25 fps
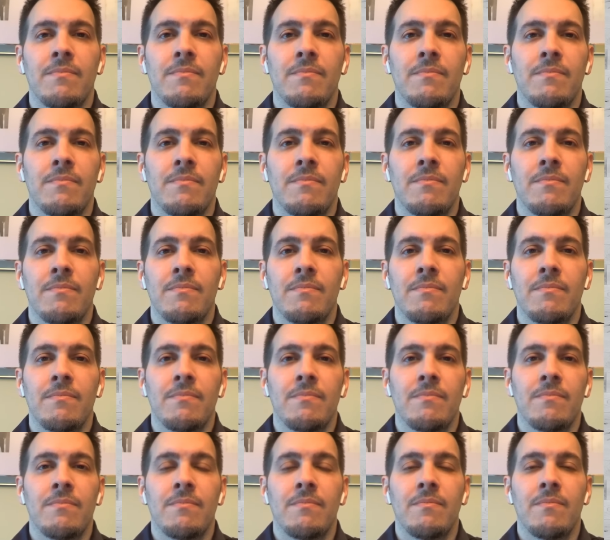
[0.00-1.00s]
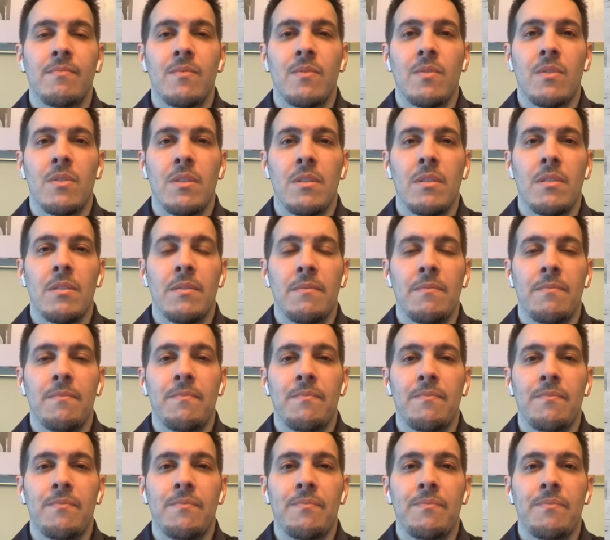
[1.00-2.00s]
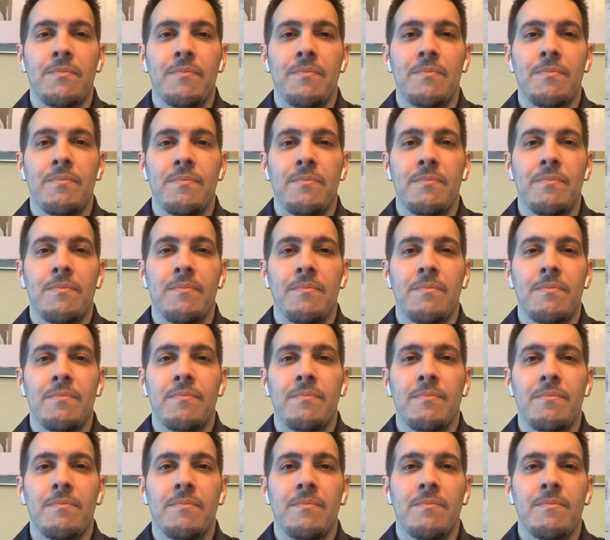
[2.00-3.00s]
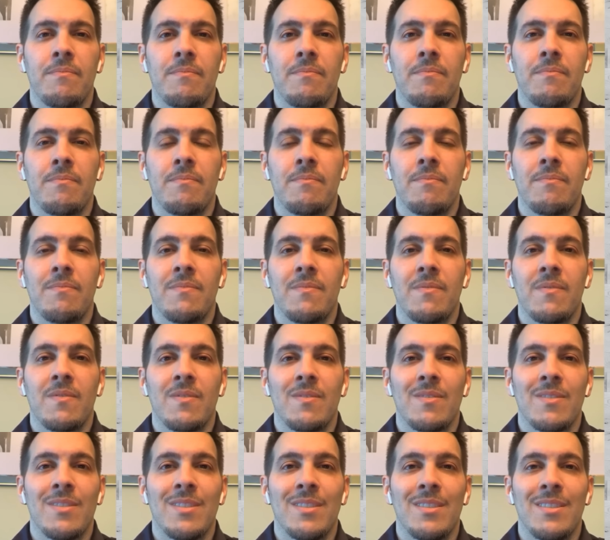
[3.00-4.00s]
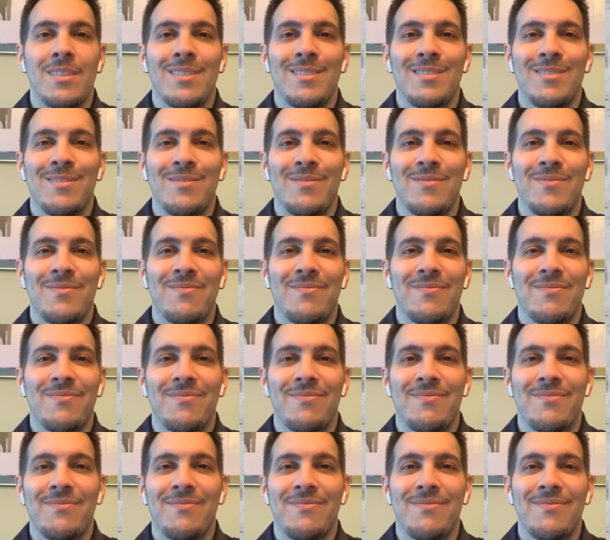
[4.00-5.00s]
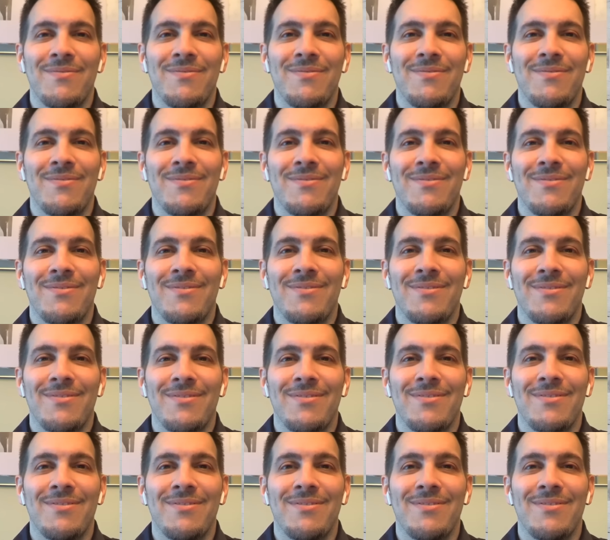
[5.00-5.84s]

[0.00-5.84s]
The person shown says nothing.